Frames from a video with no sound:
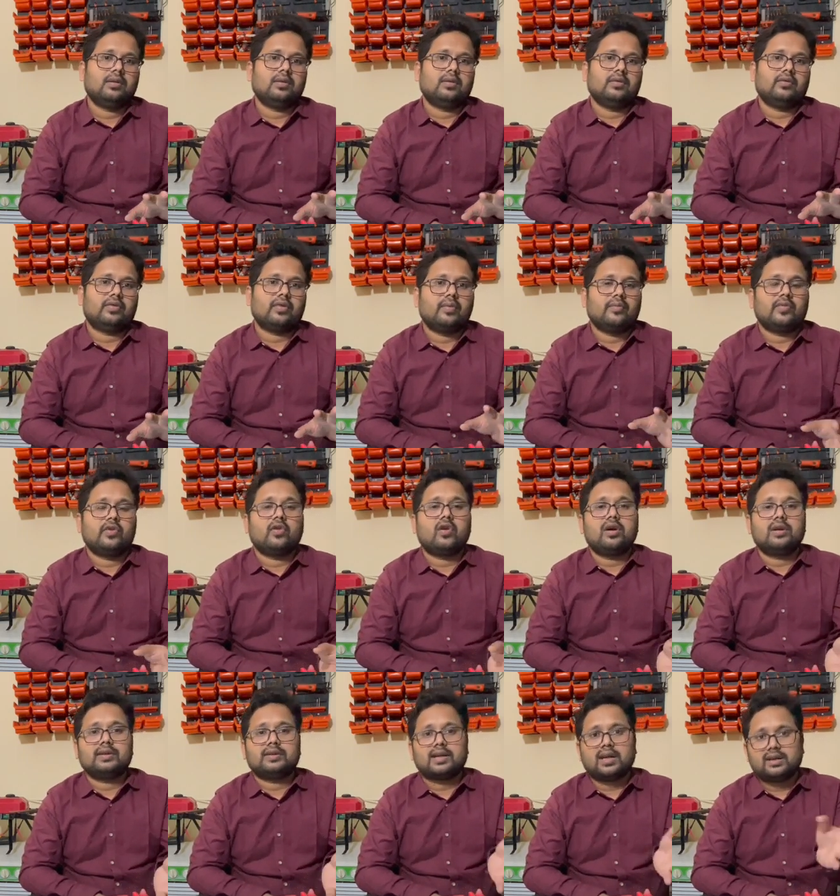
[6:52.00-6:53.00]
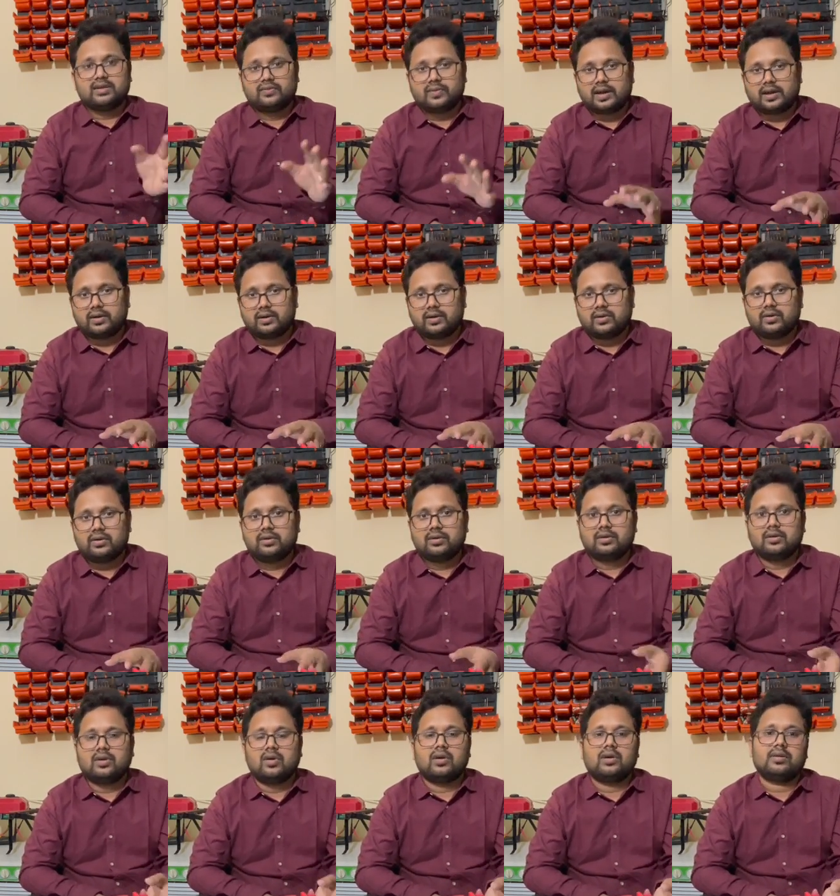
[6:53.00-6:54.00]
from non-science background,
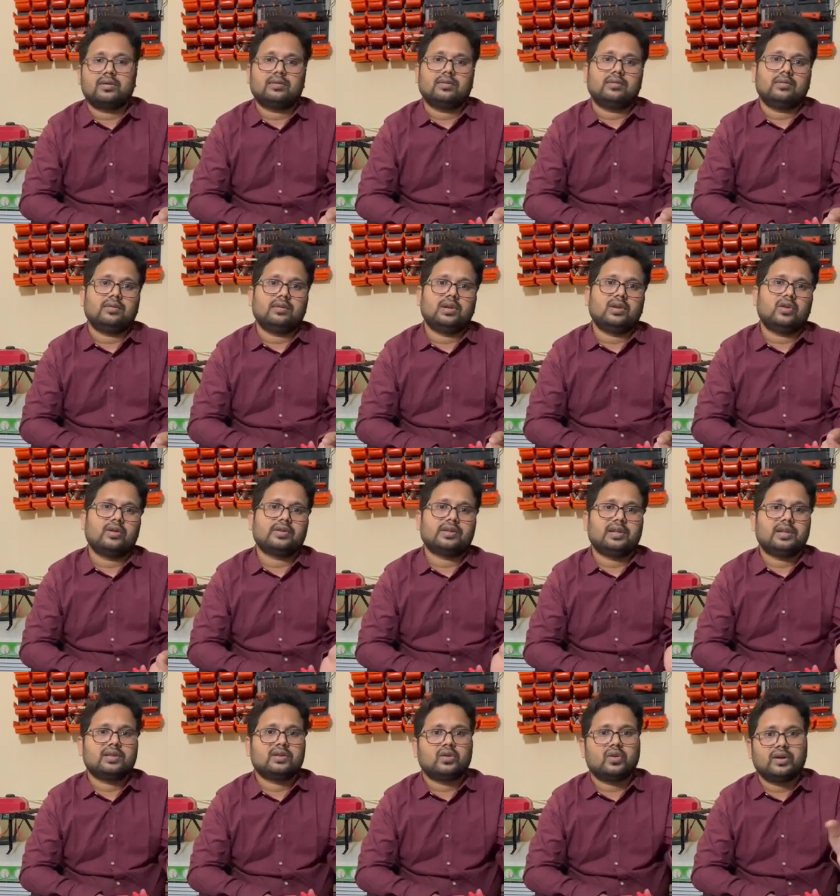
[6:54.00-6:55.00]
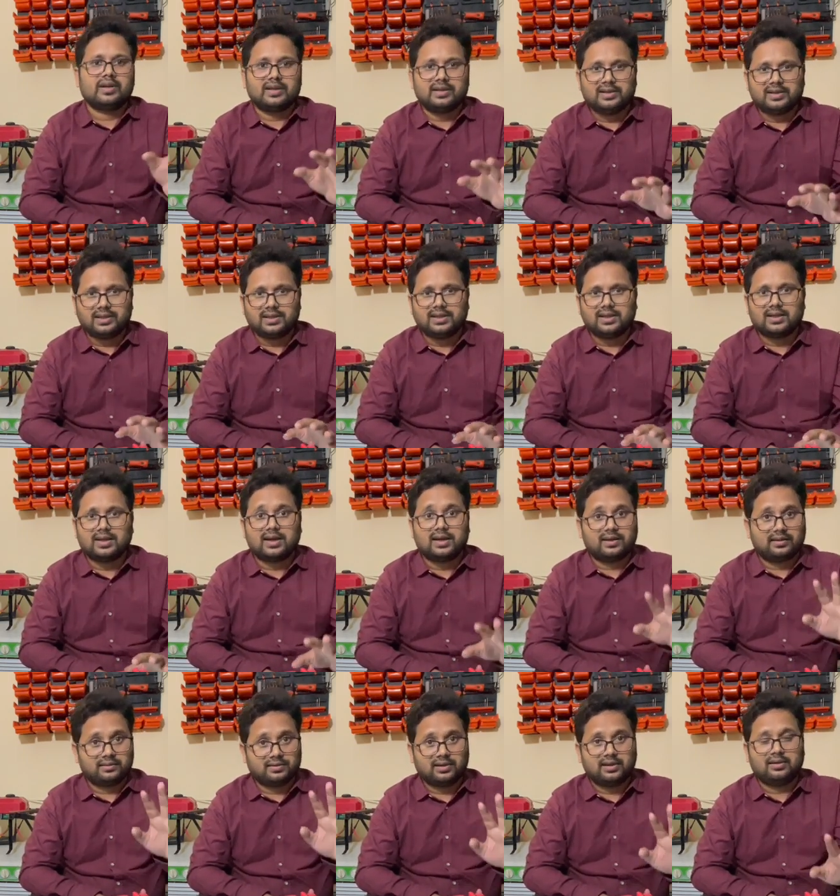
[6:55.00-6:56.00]
or he or she is not engineer and is
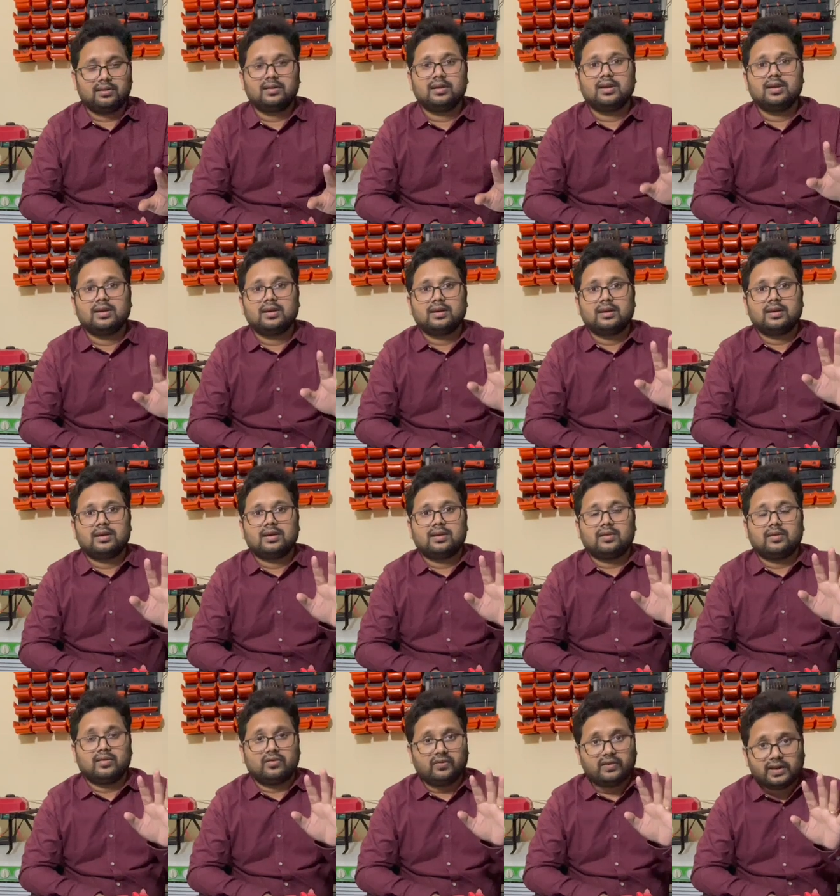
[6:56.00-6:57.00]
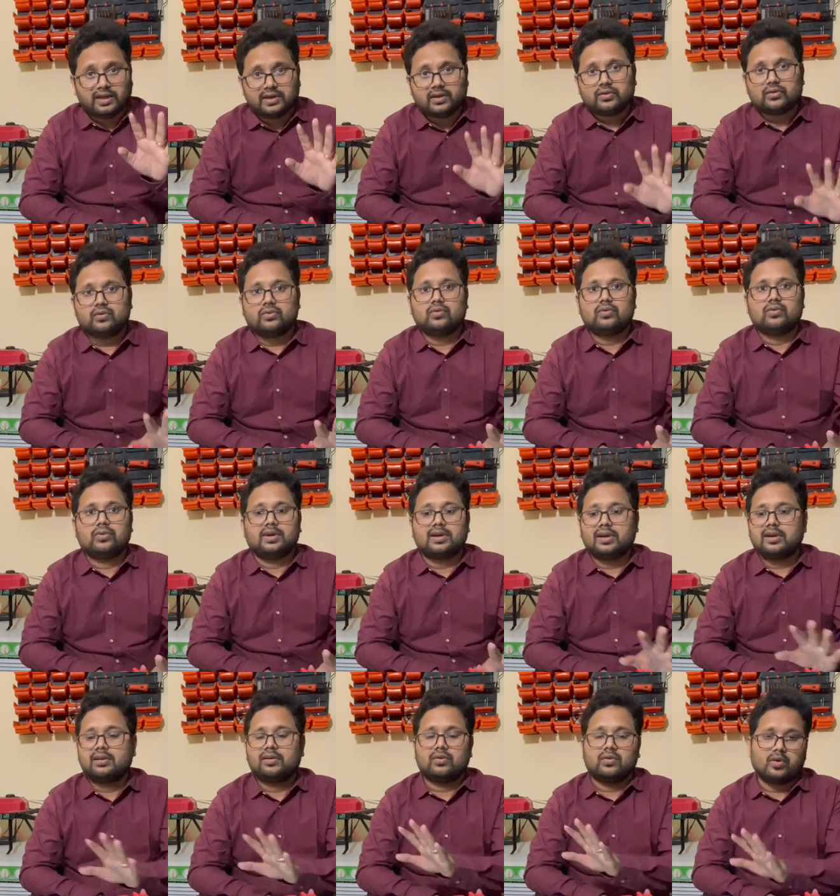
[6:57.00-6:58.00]
still willing to
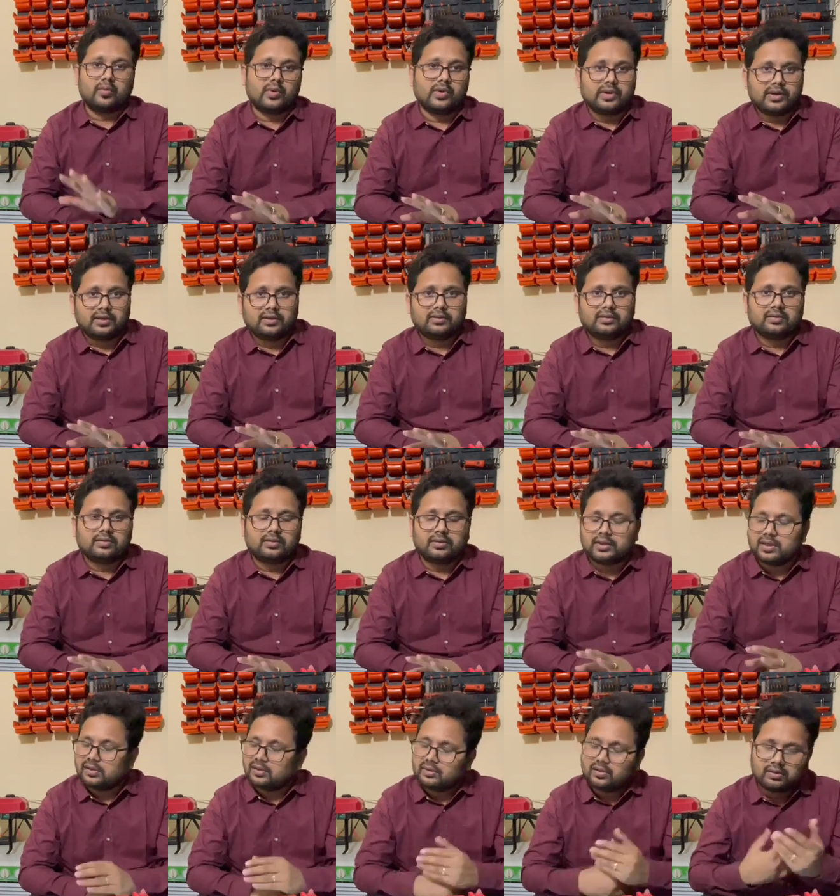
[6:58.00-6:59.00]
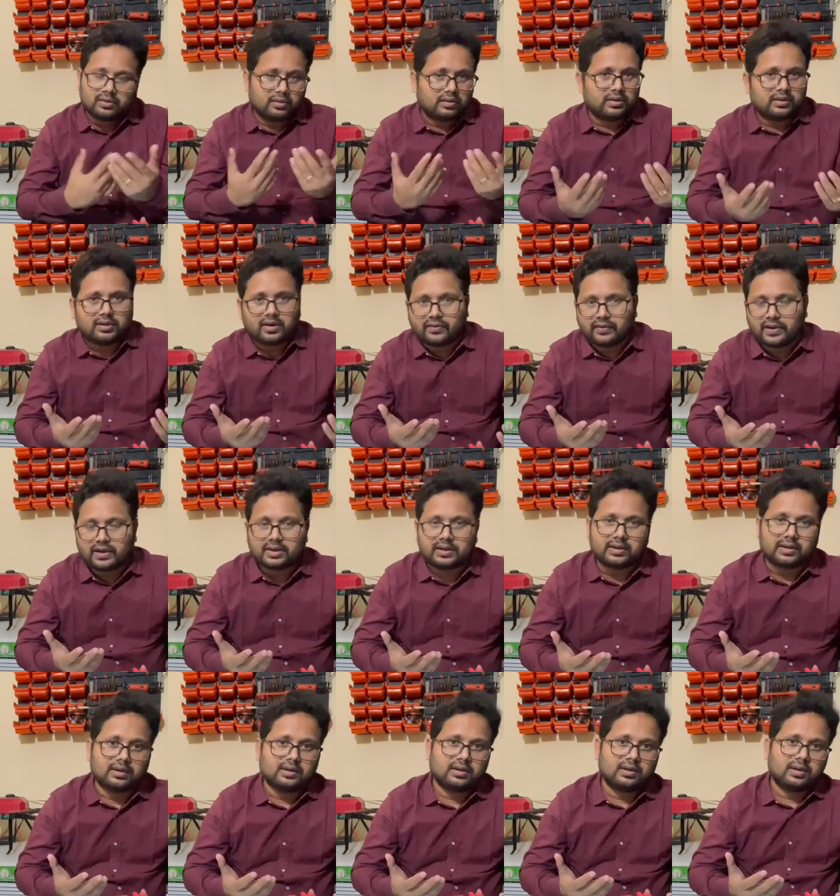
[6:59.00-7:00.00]
learn robotics, then
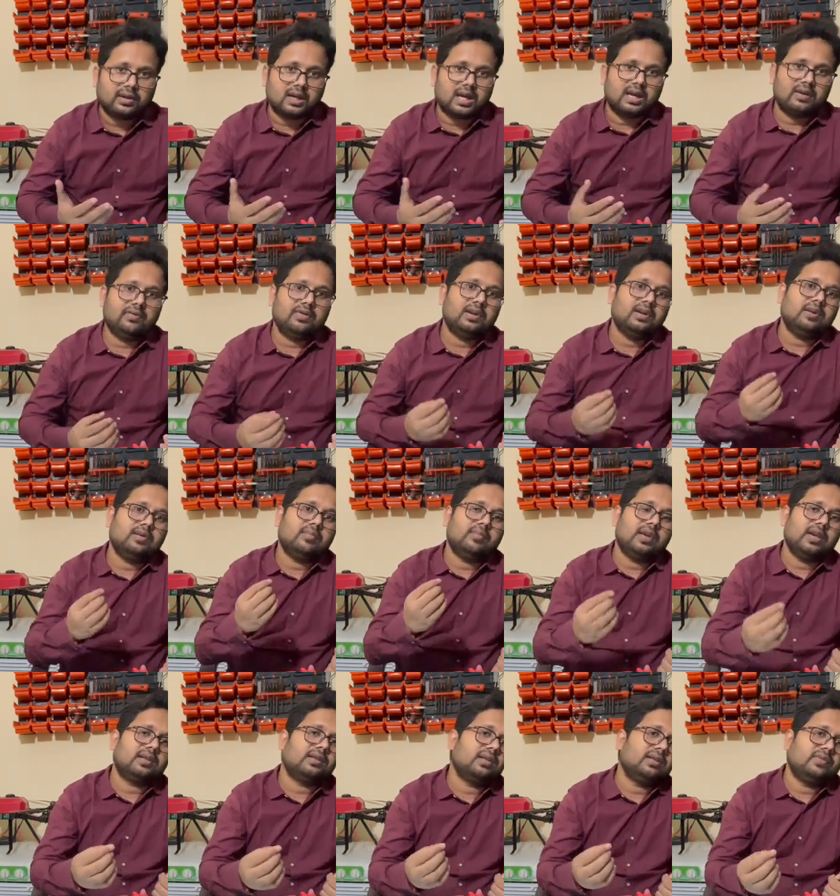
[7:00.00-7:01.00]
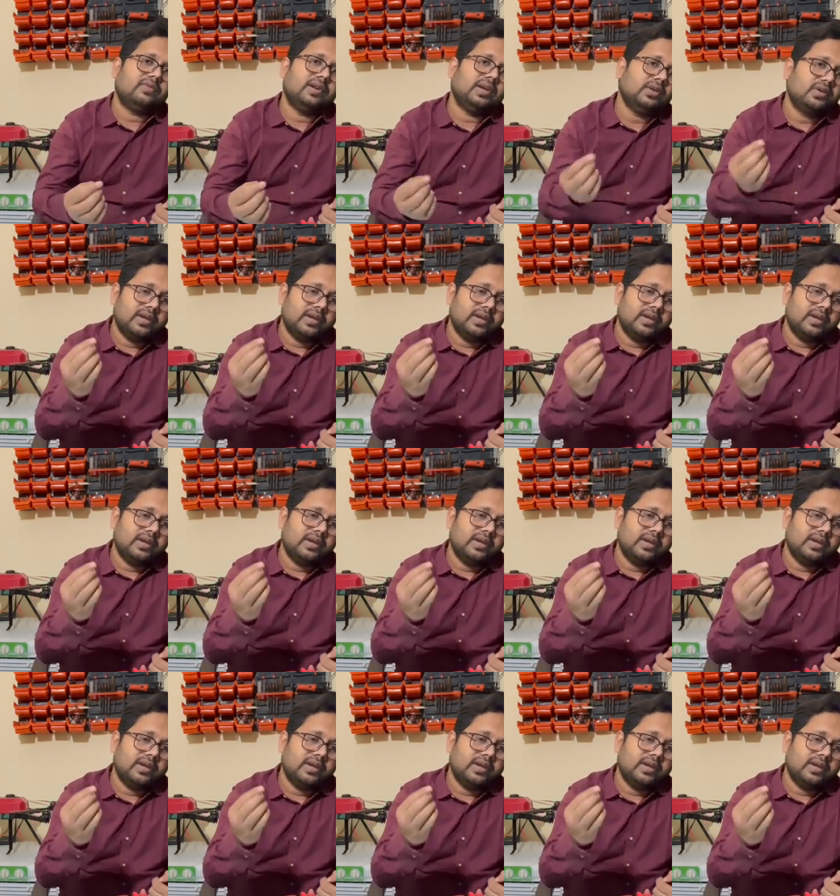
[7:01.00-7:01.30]
definitely I will make this video